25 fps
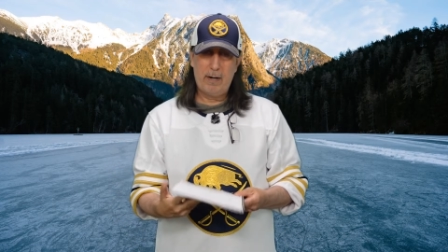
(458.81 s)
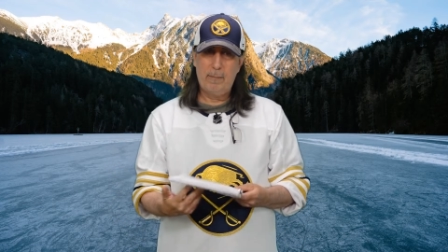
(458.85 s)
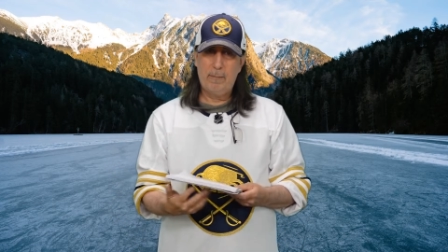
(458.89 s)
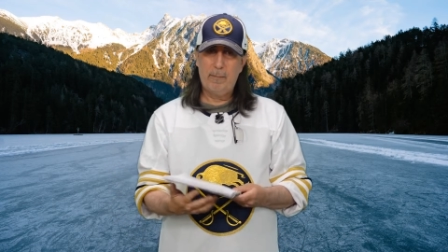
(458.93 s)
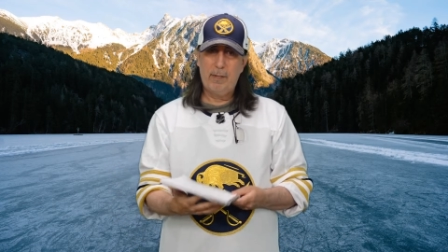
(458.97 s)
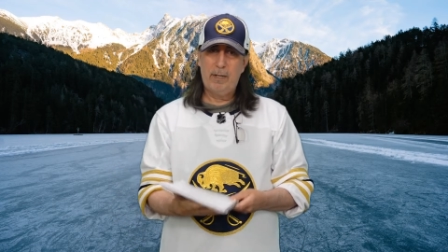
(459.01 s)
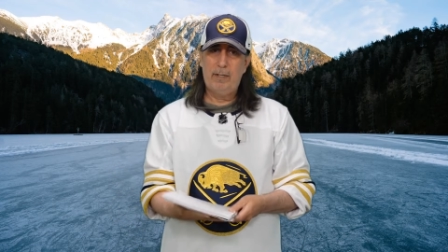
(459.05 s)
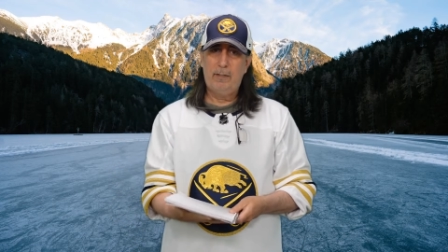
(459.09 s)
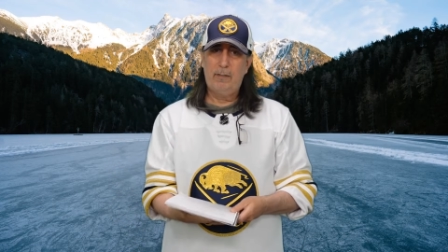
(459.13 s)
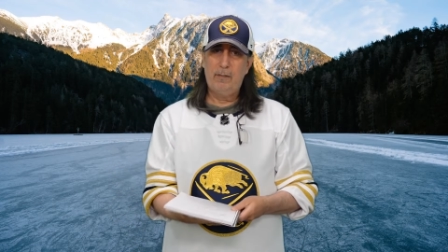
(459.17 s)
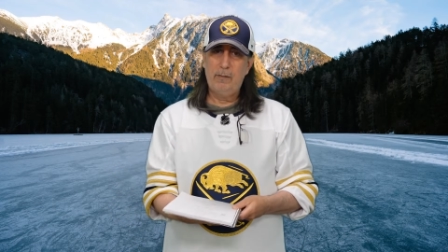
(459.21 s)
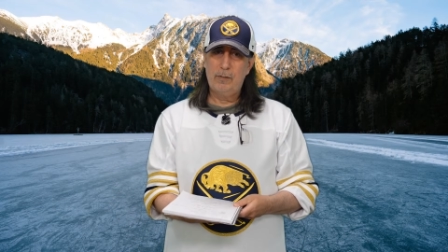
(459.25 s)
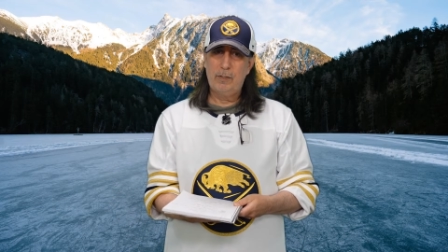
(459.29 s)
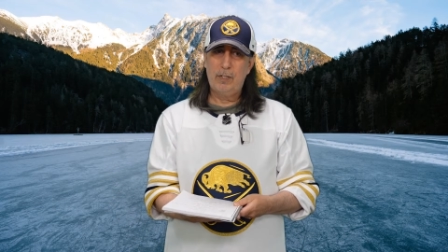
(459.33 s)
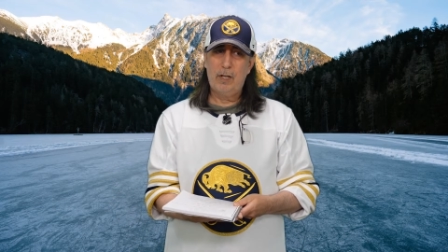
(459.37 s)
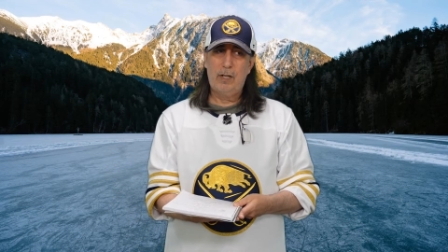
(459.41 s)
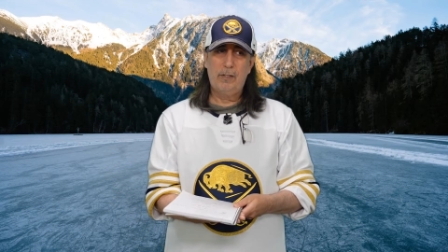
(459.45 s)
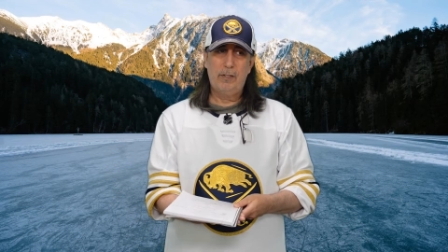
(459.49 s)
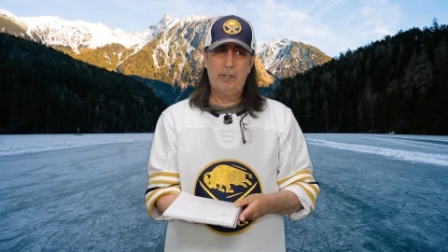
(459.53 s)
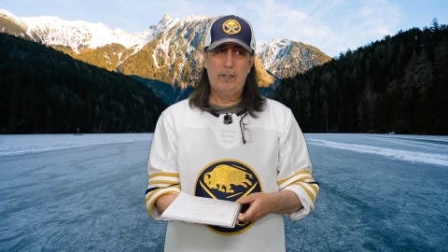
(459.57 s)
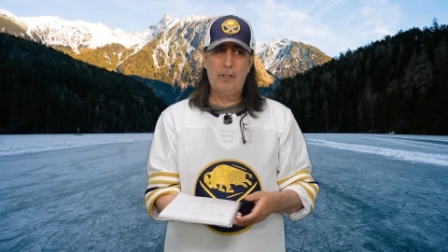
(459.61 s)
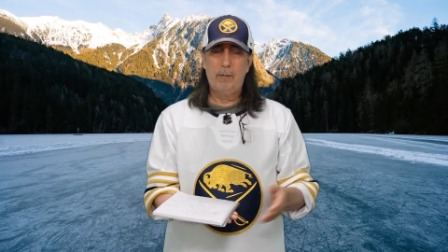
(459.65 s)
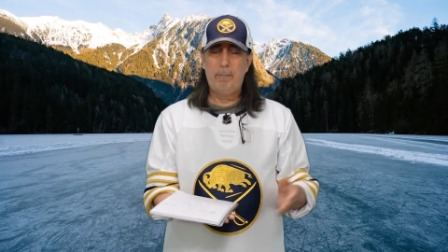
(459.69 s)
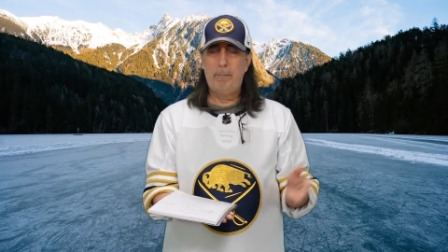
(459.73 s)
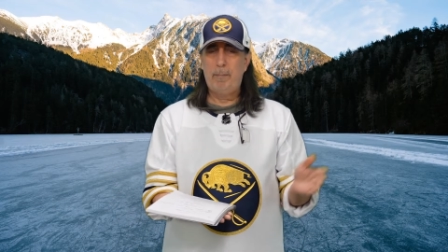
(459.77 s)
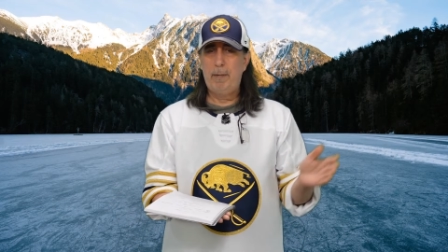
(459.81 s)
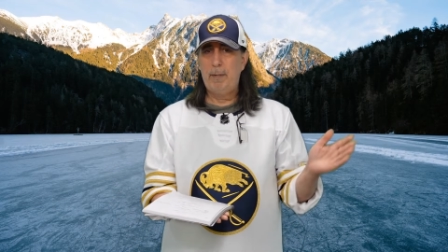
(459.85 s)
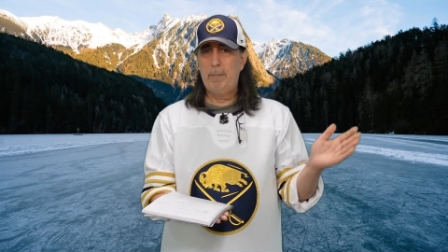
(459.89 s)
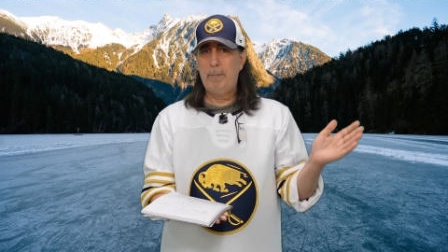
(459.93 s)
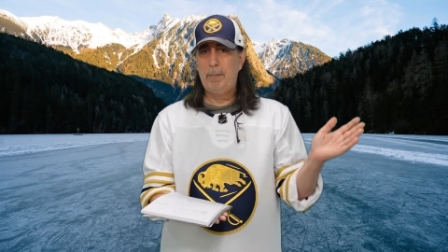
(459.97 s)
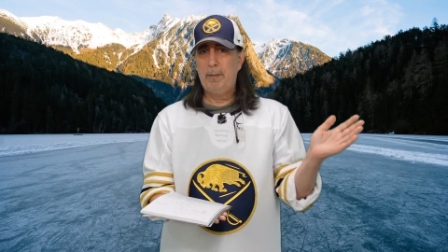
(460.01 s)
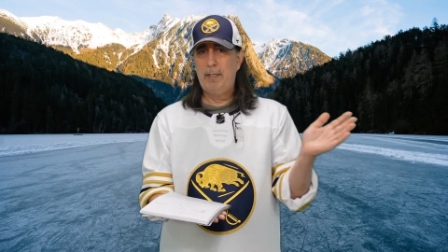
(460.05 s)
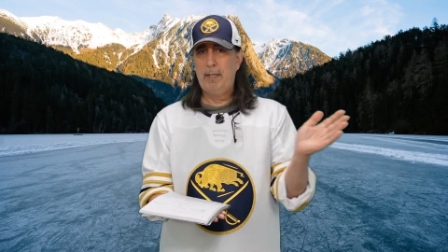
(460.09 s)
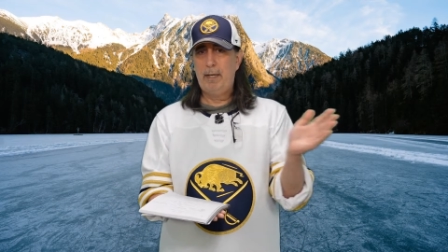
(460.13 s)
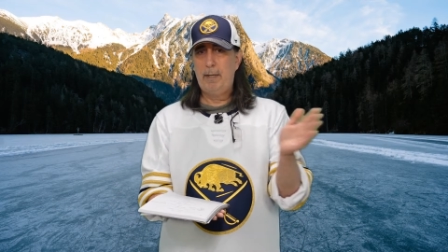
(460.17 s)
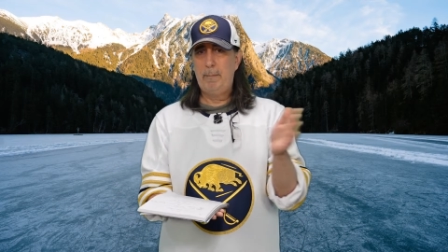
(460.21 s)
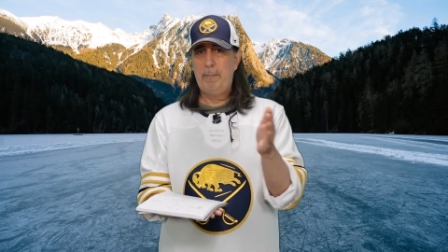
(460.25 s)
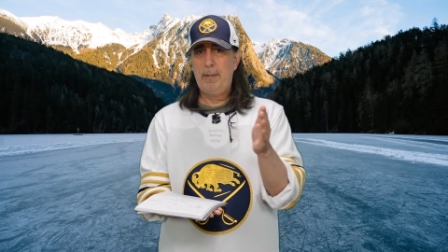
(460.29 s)
I'm going to lose all the good
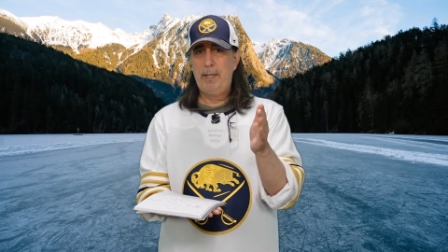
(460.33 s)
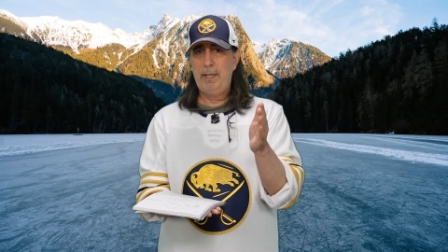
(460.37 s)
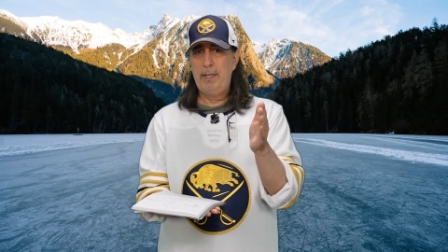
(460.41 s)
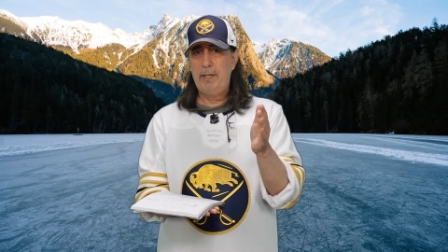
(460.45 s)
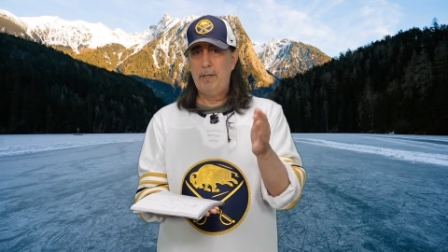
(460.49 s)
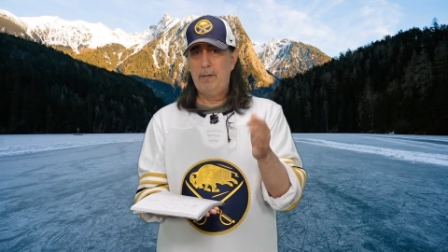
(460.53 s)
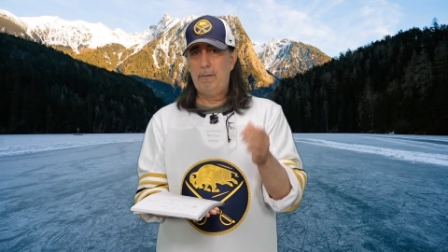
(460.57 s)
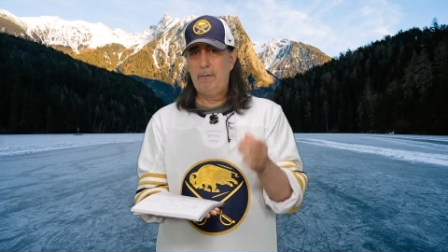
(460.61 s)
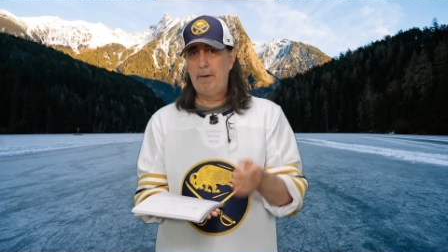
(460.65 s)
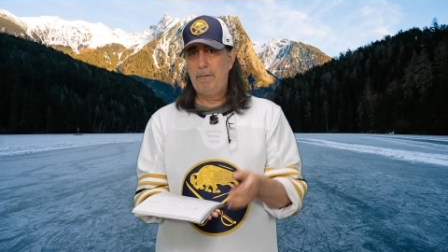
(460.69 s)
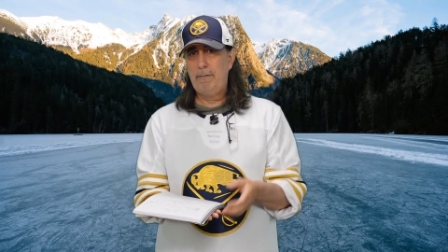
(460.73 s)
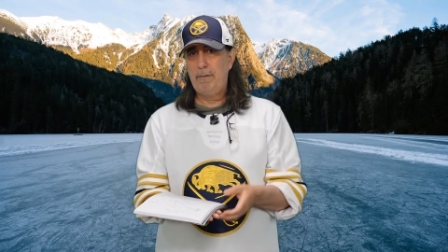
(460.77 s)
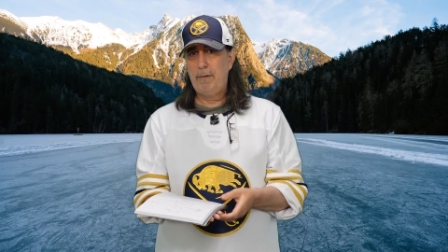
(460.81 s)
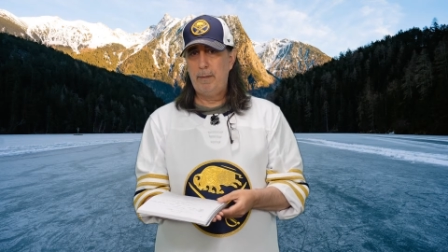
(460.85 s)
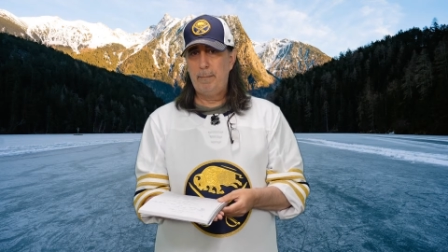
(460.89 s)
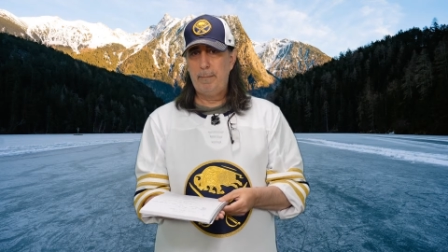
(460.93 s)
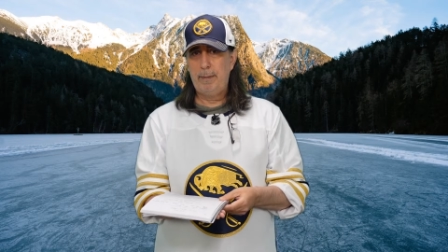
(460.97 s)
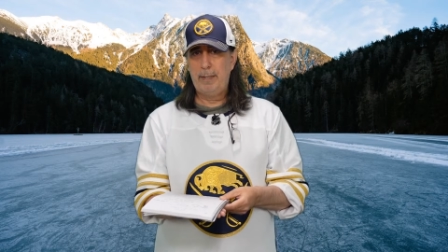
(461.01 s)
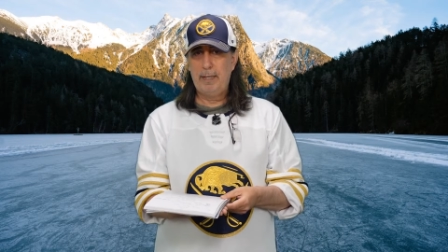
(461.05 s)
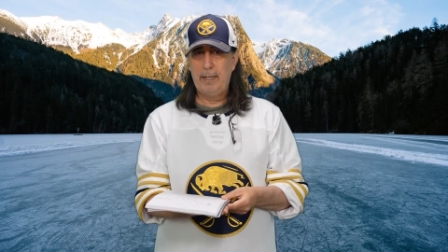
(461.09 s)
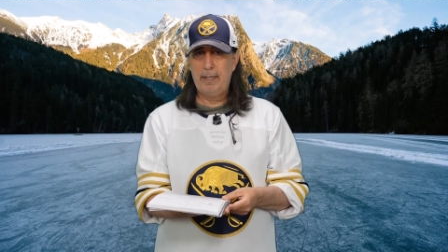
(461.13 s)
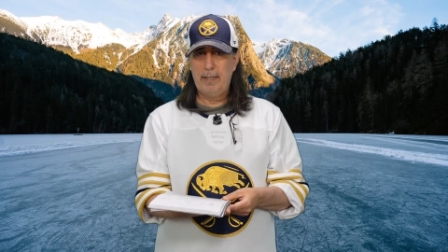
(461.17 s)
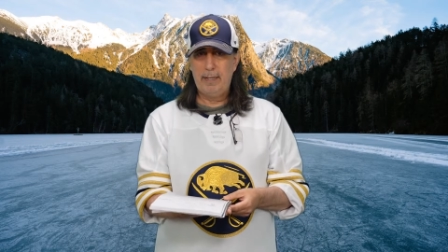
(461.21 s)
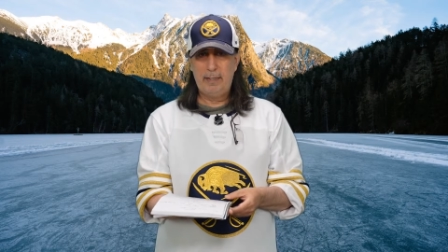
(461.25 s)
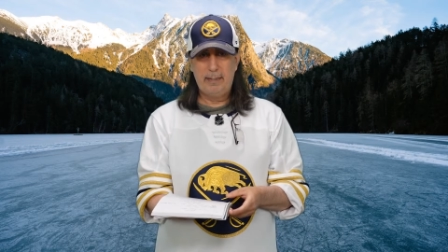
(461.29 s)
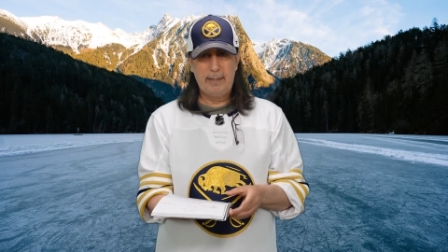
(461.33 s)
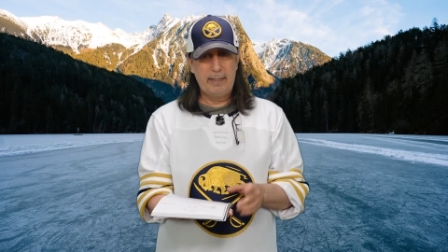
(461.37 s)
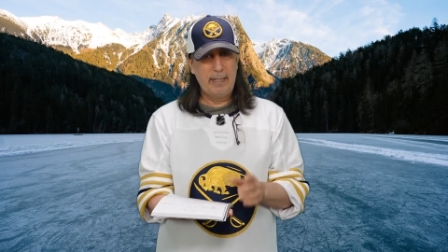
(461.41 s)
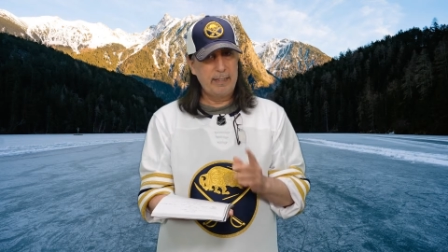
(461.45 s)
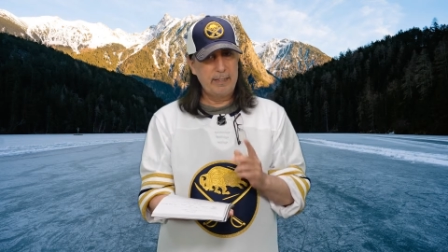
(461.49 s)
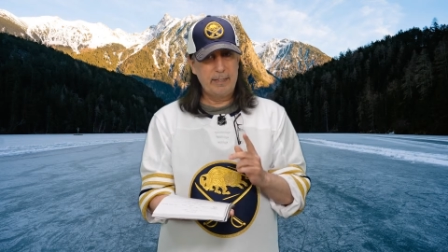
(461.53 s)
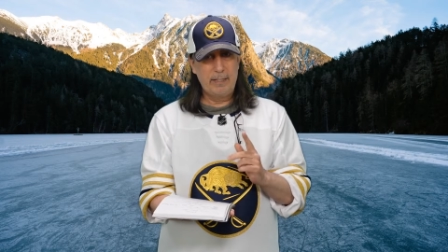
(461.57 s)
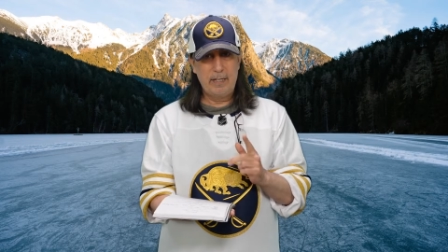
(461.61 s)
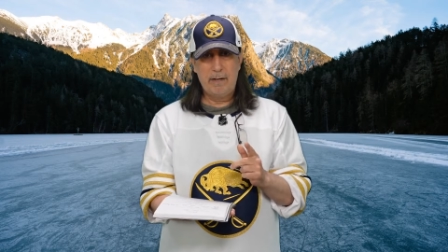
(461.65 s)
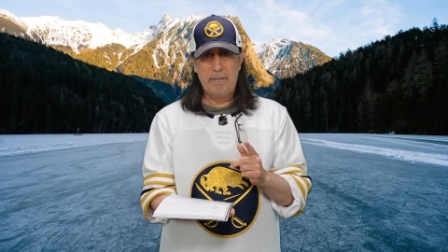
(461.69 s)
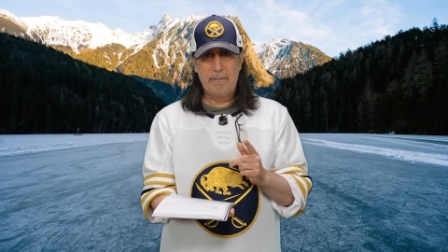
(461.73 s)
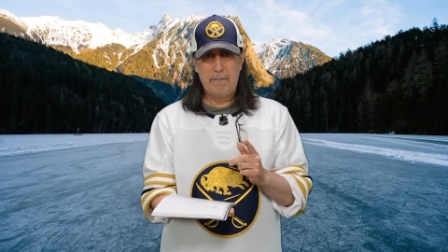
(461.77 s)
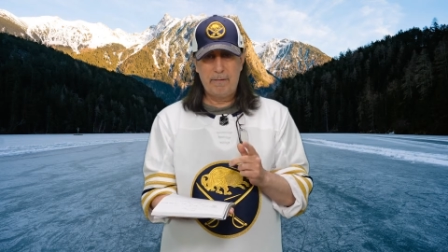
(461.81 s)
people that have been here right from the beginning.
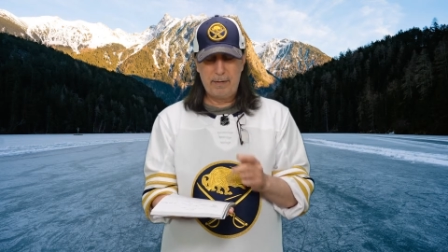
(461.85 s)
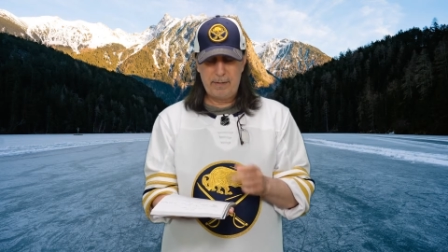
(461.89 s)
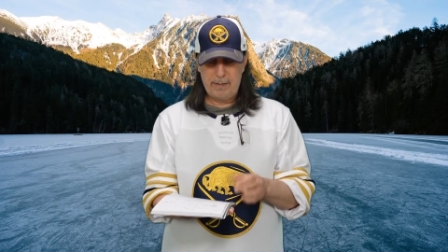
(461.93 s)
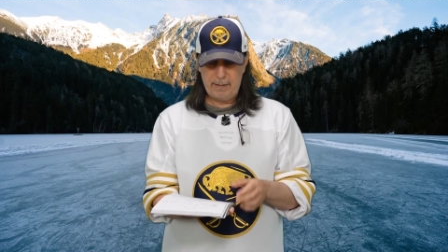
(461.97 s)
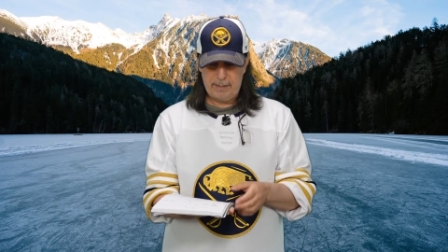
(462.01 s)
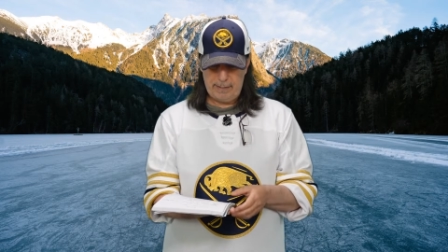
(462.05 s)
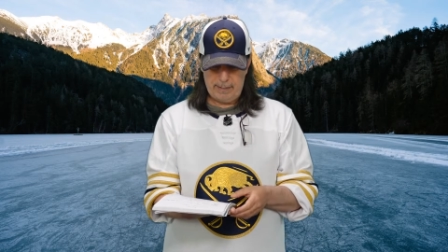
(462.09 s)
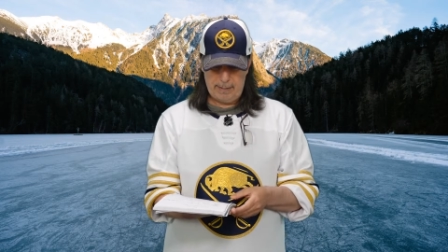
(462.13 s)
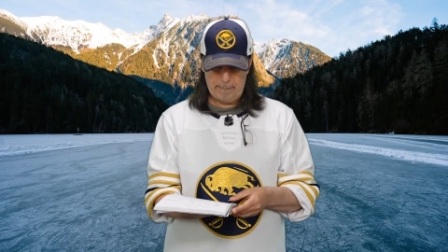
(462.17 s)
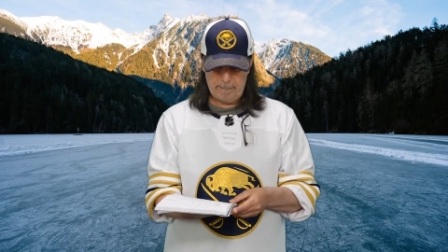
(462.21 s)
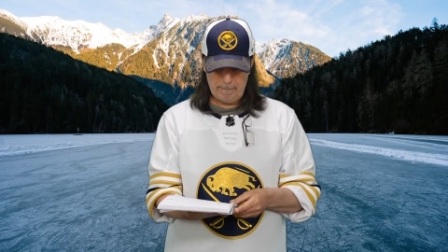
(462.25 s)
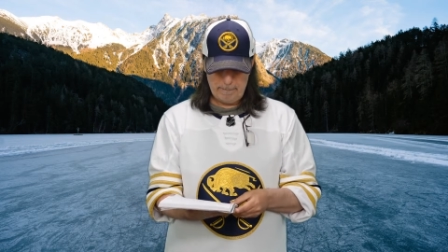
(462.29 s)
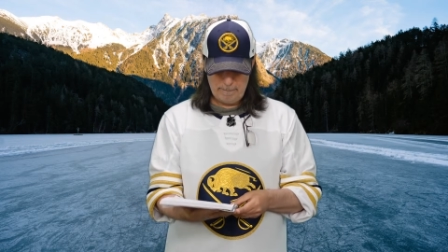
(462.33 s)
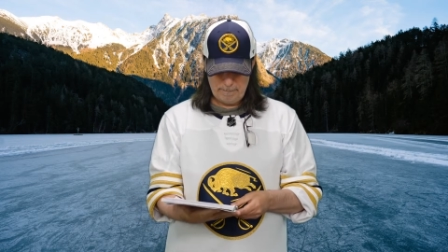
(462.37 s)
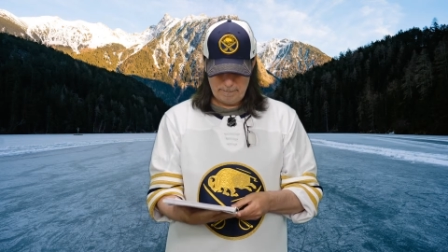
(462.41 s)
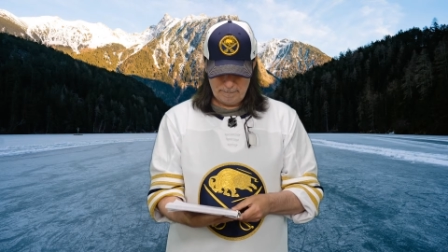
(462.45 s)
That's not fair to them.